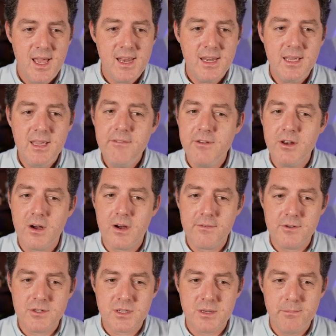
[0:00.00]
and even
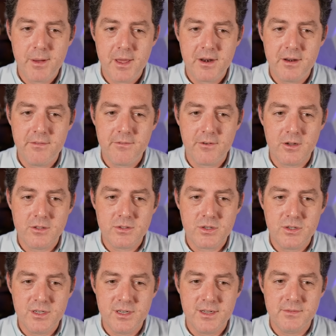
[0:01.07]
offers competitive
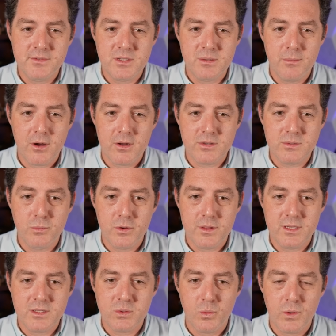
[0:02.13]
alternatives to models more
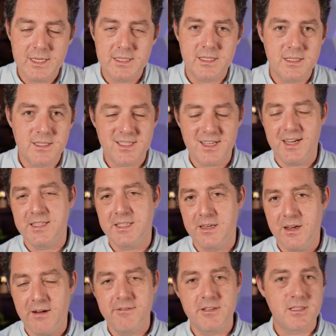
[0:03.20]
than twice its size. And
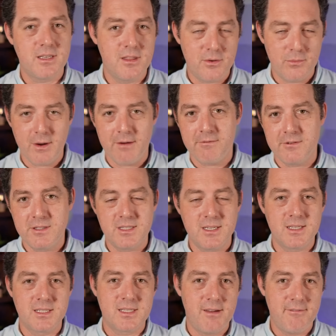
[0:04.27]
obviously, they're
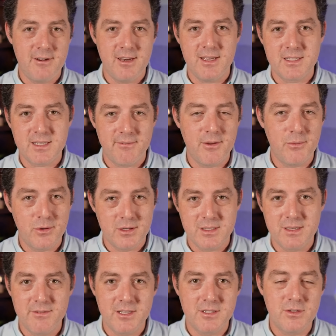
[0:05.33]
referencing 70, 71,
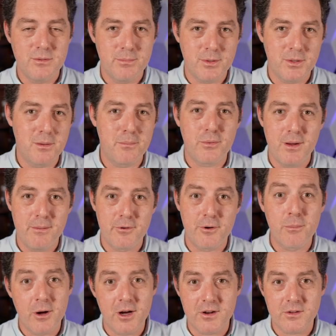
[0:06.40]
72 billion parameter
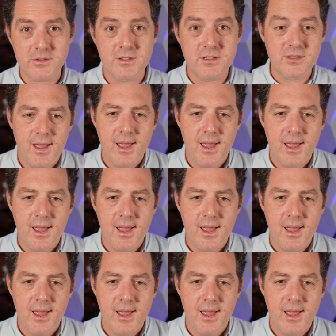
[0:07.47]
models.